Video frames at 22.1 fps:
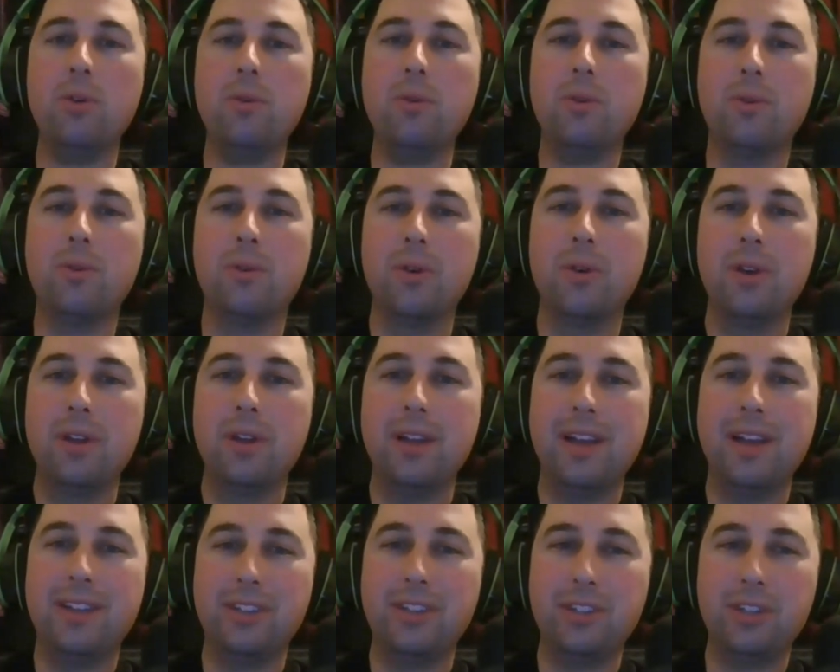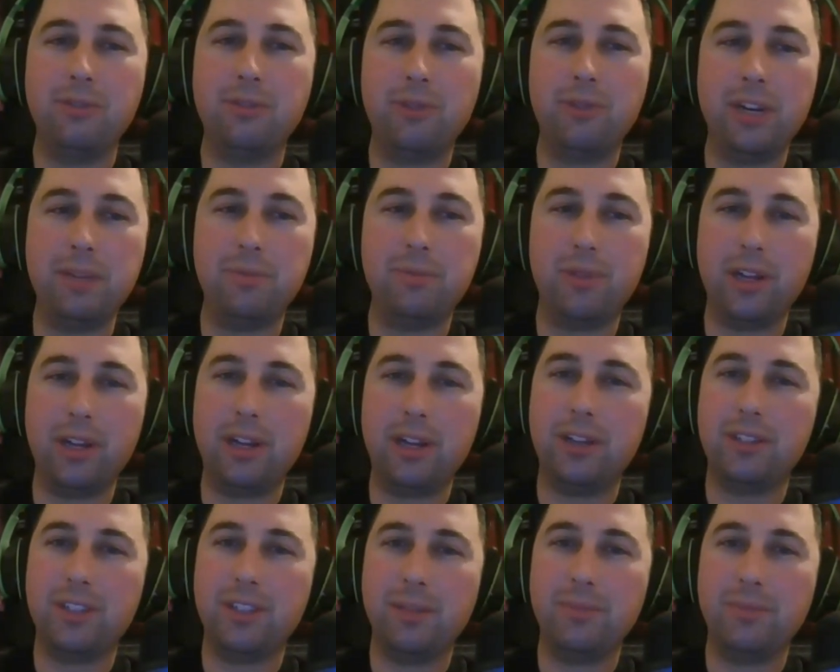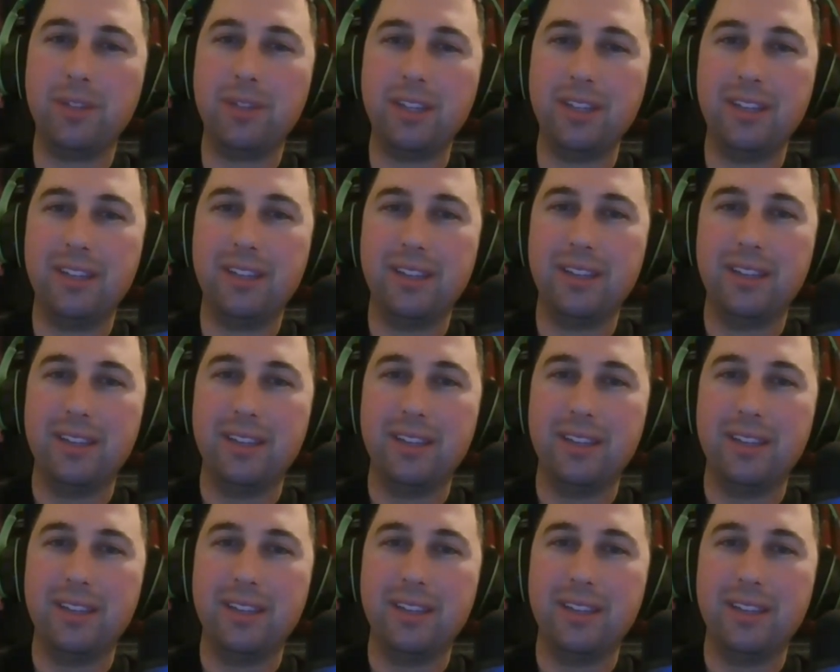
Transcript: Oh, is this in Ready Player something?